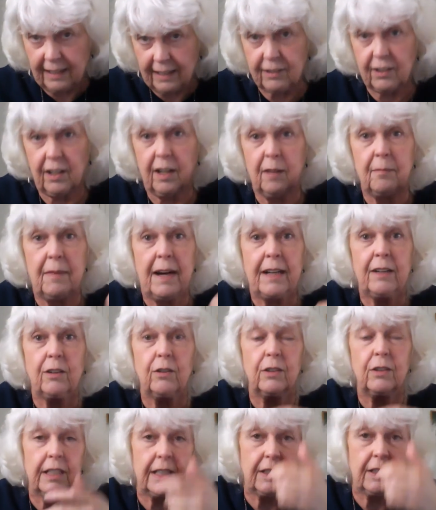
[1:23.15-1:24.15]
saw a
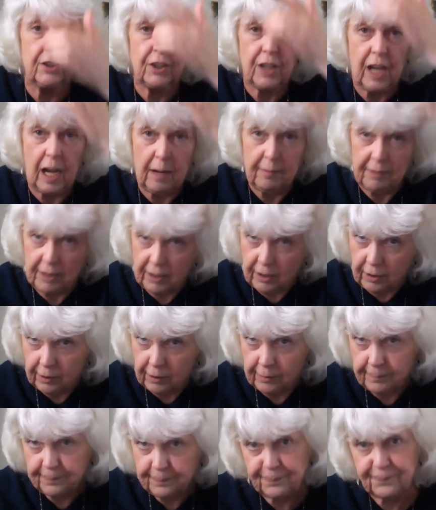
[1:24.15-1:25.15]
Mongolian shaman do,